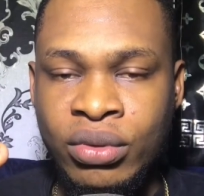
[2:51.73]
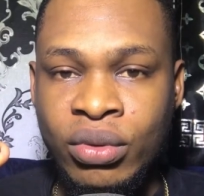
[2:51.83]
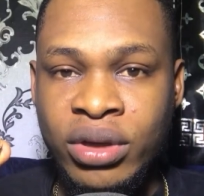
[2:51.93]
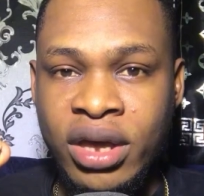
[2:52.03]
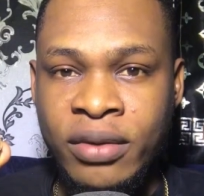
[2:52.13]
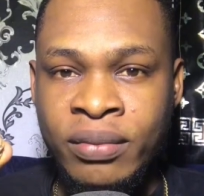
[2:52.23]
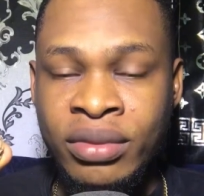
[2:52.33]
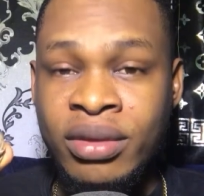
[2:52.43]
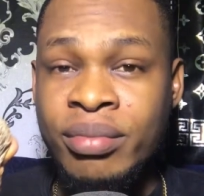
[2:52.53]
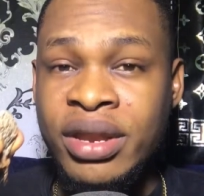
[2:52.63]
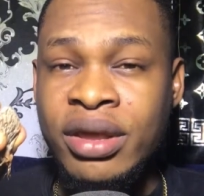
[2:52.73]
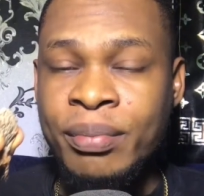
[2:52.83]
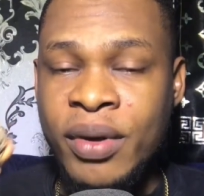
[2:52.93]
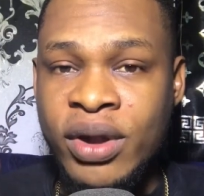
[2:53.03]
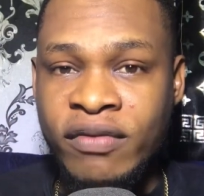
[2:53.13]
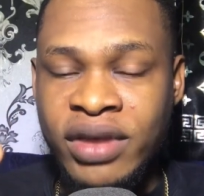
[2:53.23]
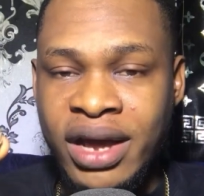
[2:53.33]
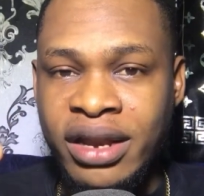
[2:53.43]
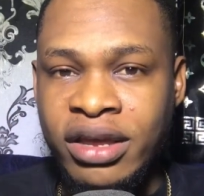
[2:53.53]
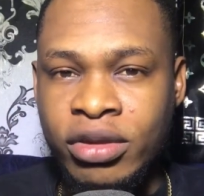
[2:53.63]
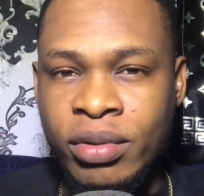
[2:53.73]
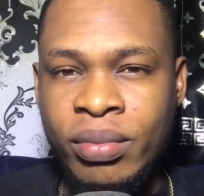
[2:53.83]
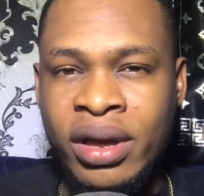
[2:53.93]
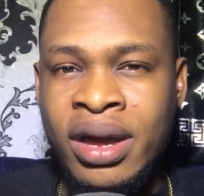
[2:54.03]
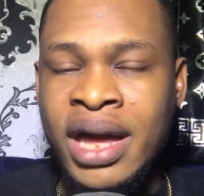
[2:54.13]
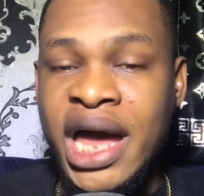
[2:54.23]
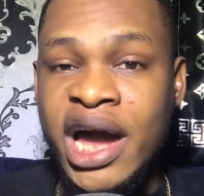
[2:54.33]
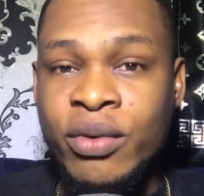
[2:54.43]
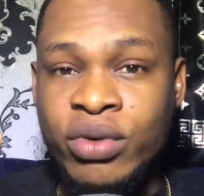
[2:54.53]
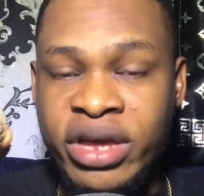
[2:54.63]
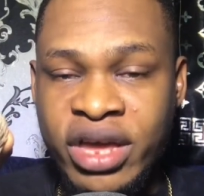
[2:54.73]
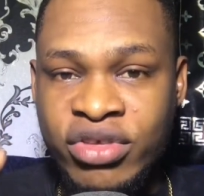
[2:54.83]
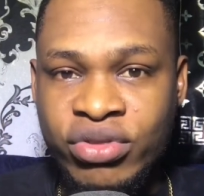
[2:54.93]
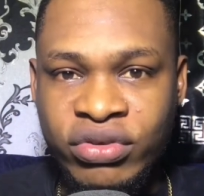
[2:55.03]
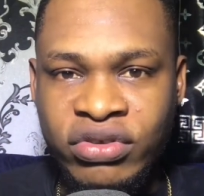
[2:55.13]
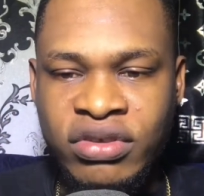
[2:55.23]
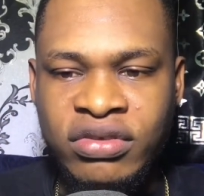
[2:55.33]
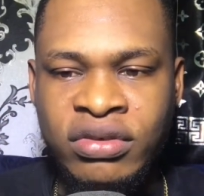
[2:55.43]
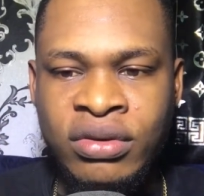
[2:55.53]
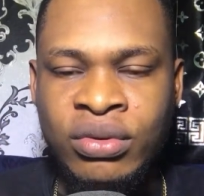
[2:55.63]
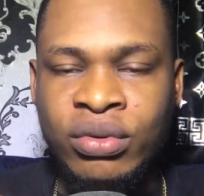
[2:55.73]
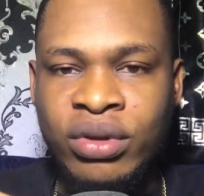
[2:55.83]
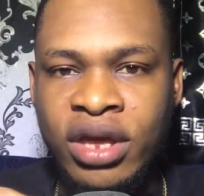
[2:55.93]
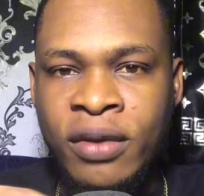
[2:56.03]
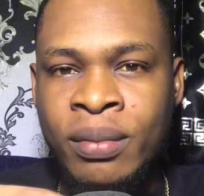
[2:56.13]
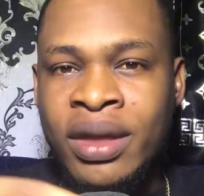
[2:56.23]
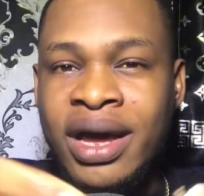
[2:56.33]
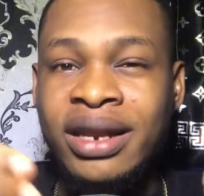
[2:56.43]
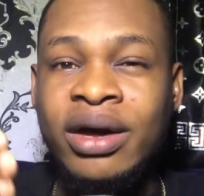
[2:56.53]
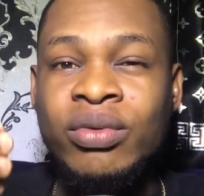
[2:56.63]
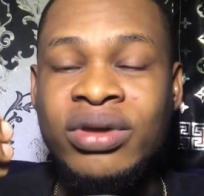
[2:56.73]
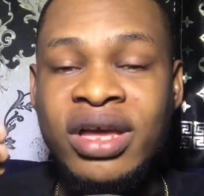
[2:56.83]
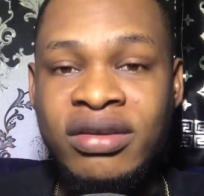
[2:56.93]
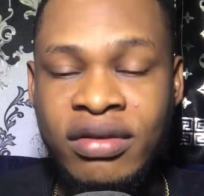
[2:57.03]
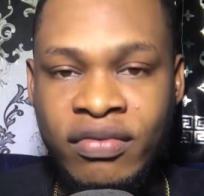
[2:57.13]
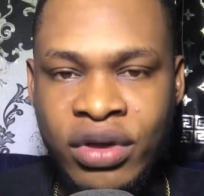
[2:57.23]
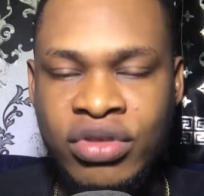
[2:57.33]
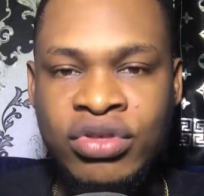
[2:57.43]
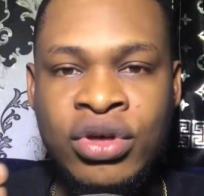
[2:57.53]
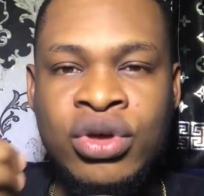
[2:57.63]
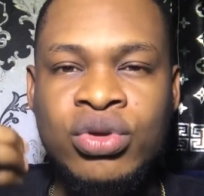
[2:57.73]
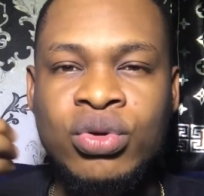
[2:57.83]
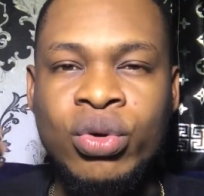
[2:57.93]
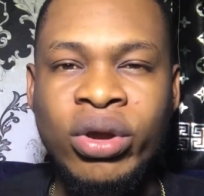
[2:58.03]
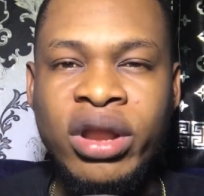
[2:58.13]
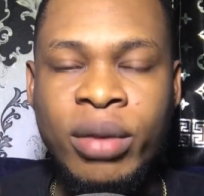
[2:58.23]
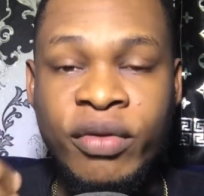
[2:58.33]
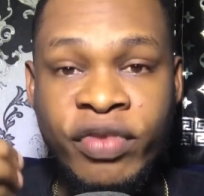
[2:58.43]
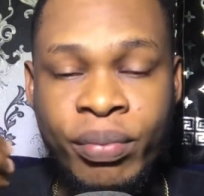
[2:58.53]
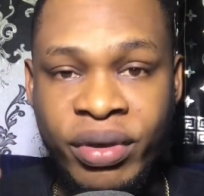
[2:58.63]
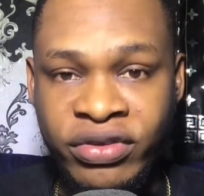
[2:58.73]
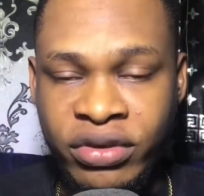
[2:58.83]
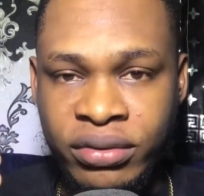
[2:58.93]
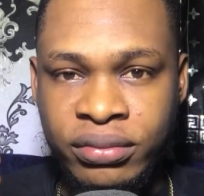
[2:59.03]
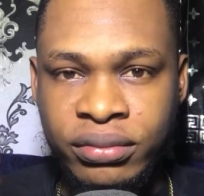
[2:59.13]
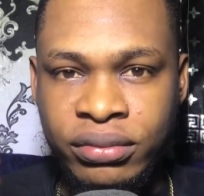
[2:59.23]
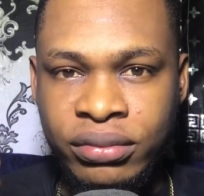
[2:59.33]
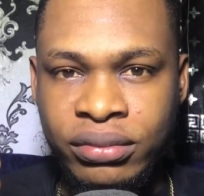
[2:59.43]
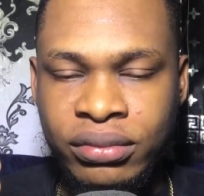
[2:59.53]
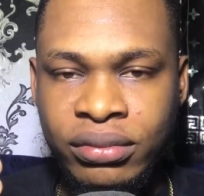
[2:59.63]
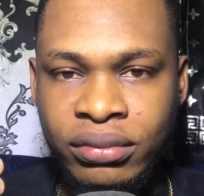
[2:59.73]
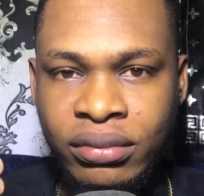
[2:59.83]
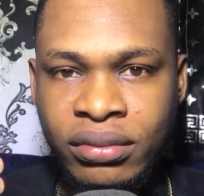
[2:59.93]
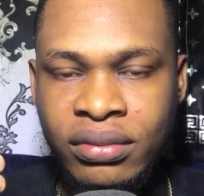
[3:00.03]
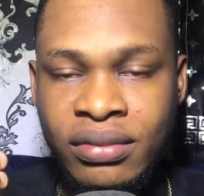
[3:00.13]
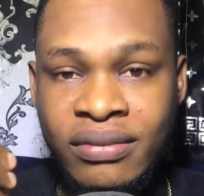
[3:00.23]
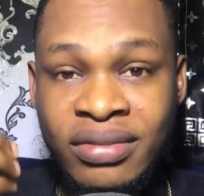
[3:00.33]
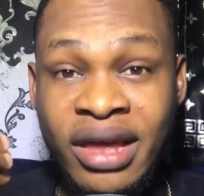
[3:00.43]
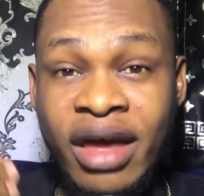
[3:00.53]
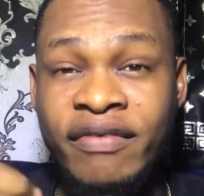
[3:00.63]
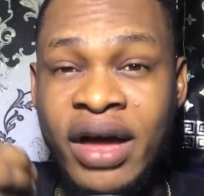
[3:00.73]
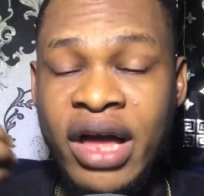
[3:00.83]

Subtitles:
okay, by the power of the alligator pepper, I will get justice, okay, and I will get revenge. You call the name of the person that have